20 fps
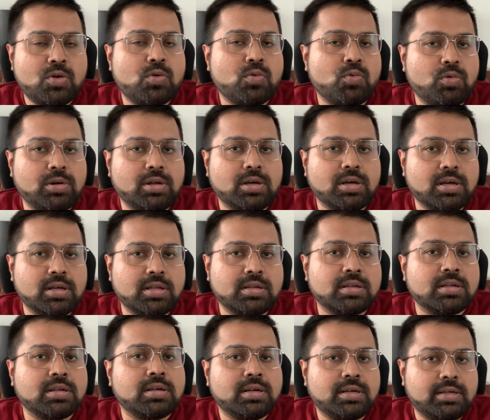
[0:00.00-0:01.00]
would earn
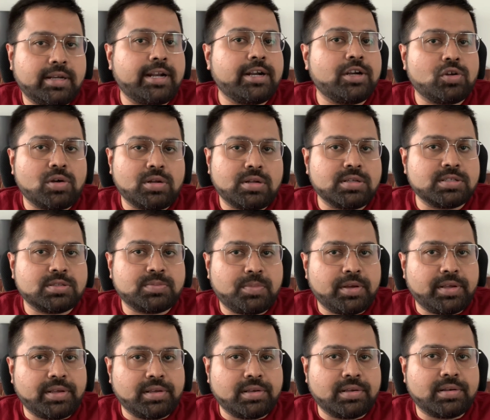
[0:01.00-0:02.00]
$10 per
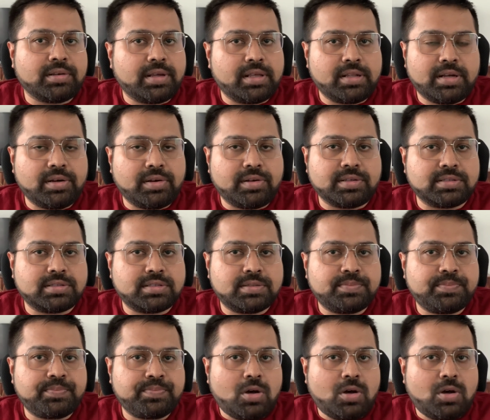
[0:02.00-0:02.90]
year in interest.